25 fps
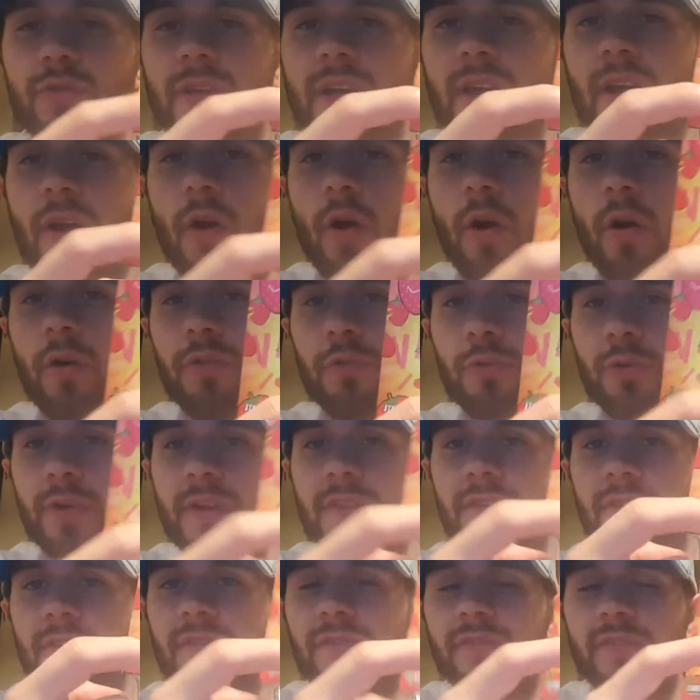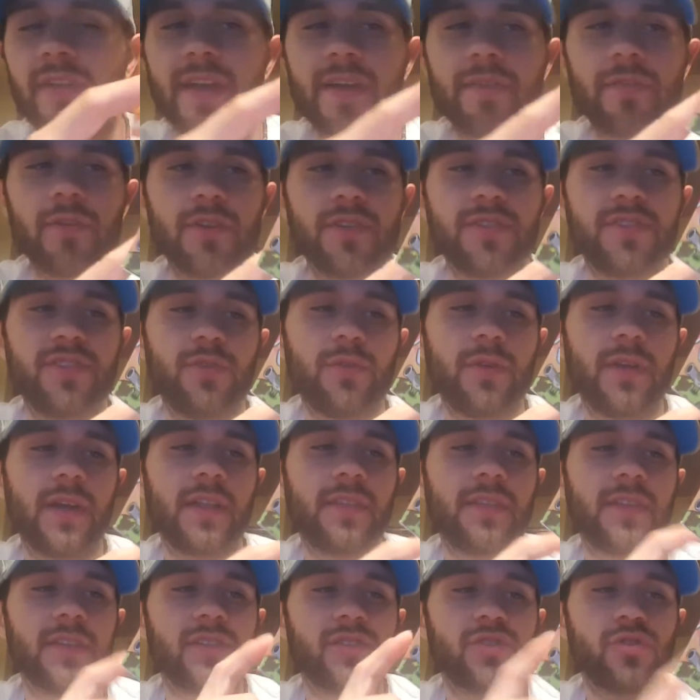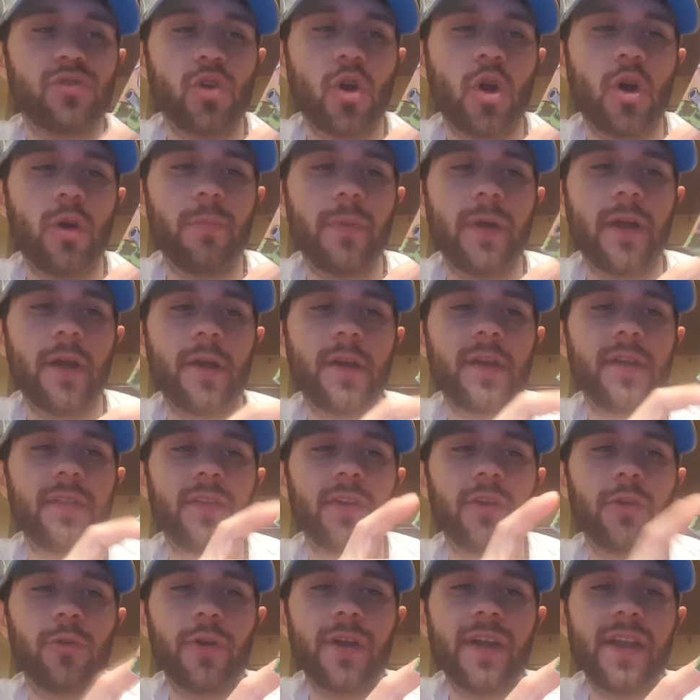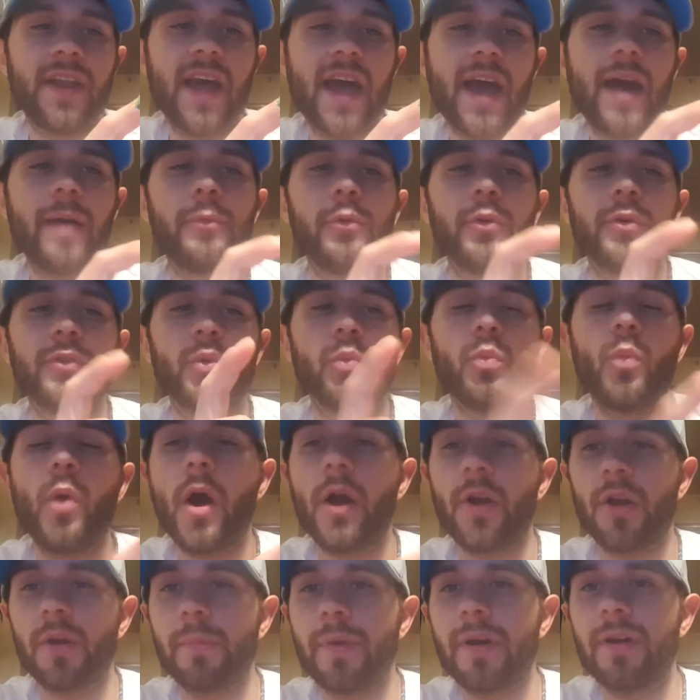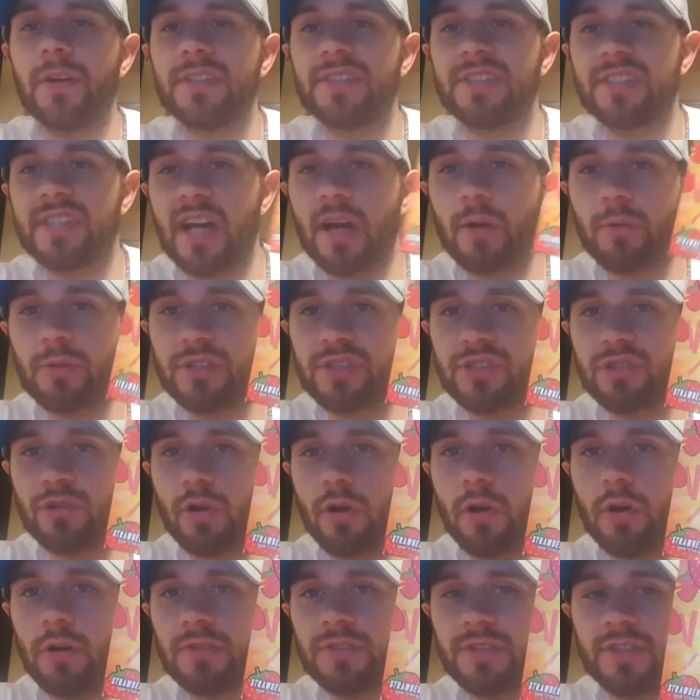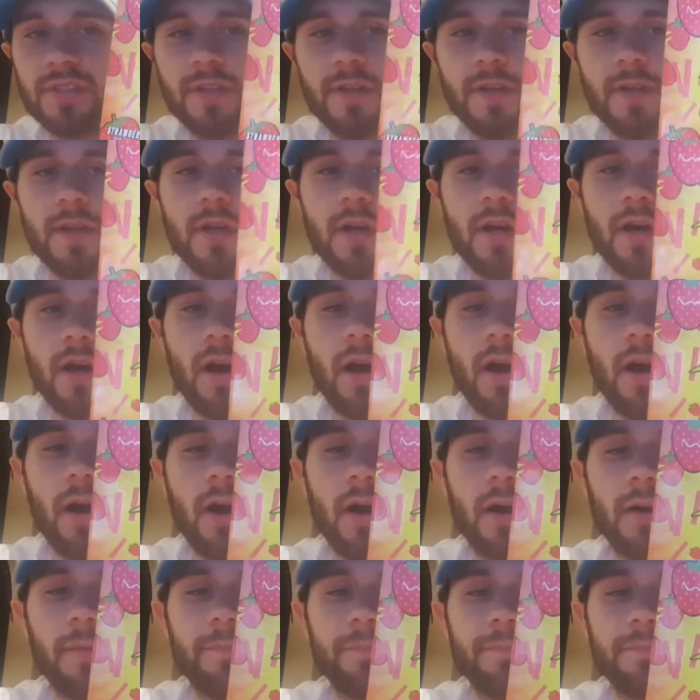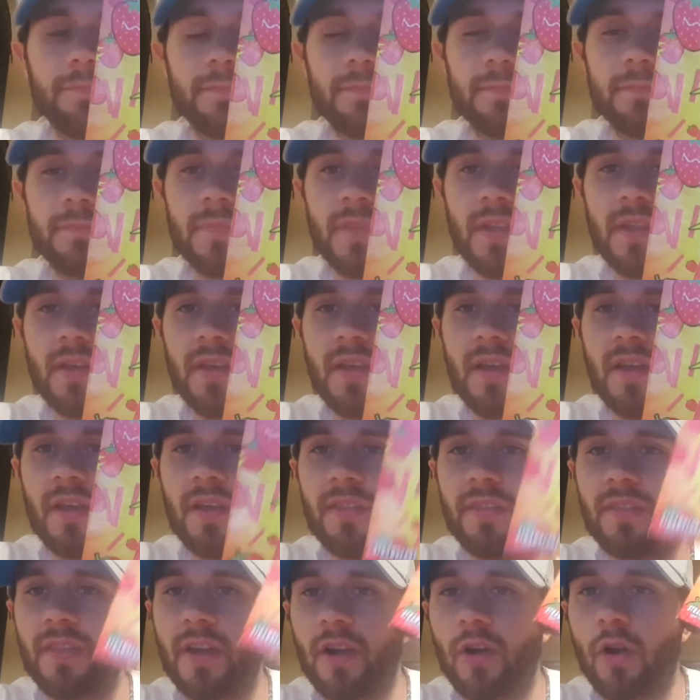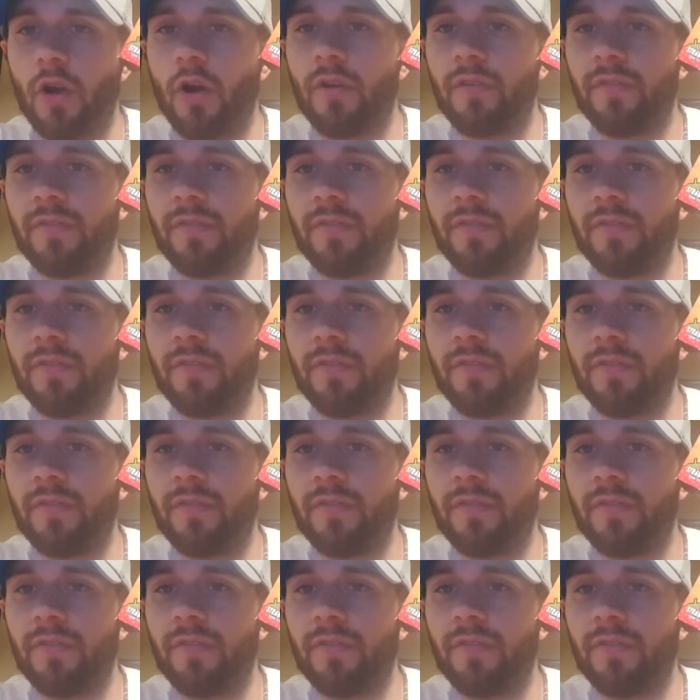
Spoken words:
get all three other flavors. You get the strawberry, the green apple, and the watermelon sour straws. It